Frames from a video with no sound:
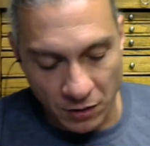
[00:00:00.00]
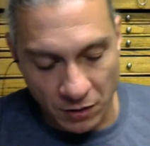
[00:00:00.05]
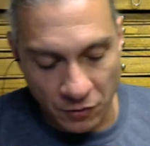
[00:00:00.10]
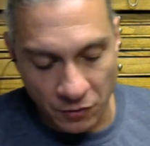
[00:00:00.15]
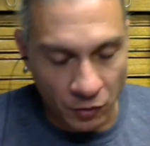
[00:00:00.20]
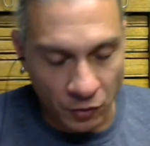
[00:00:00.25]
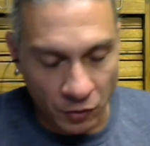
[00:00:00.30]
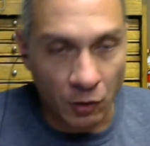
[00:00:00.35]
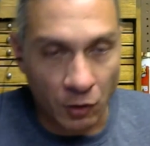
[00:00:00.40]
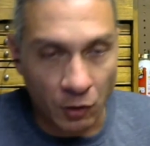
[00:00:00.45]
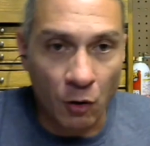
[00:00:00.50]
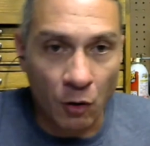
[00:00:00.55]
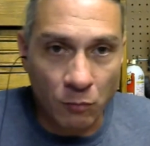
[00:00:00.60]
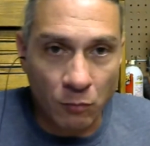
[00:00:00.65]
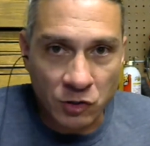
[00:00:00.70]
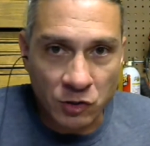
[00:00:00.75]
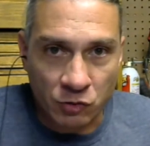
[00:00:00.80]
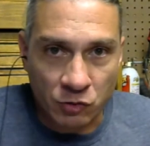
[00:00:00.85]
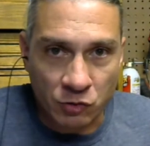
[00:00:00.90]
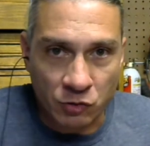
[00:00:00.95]
They're
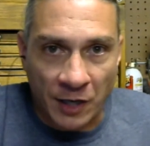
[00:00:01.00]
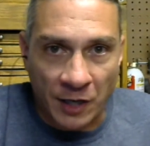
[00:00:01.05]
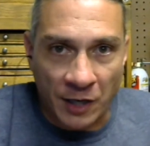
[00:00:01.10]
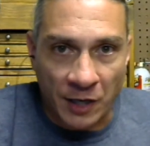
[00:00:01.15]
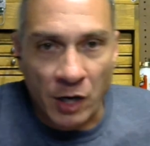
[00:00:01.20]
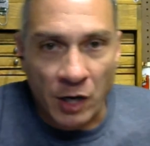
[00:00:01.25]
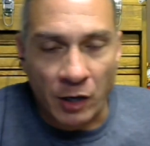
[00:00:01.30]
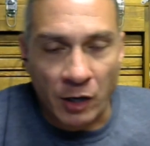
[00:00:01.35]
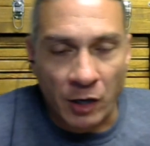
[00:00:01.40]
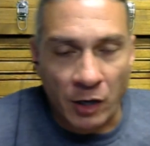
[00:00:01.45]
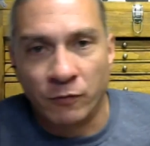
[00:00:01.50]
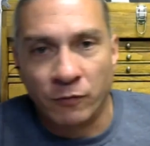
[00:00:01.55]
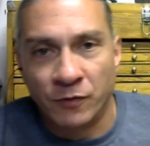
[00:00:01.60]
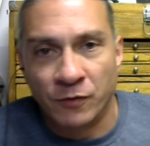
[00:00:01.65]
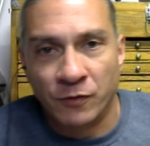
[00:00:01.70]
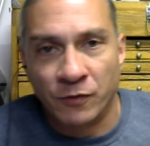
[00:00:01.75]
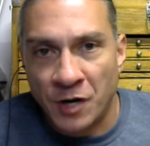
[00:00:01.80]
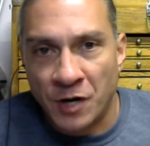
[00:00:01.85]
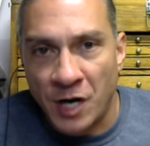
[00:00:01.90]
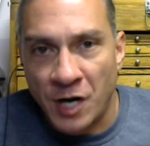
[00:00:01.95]
globalists trying to take
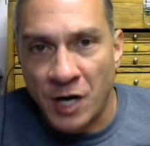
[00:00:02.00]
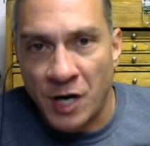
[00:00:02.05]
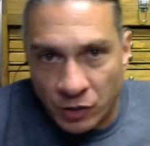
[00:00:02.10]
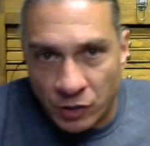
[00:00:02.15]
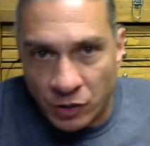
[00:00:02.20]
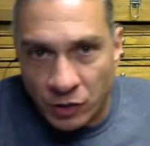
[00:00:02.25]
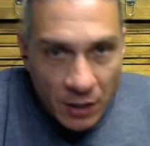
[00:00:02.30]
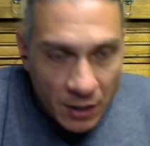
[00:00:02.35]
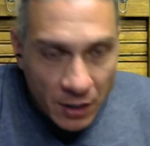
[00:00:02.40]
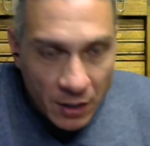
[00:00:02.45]
over our nation.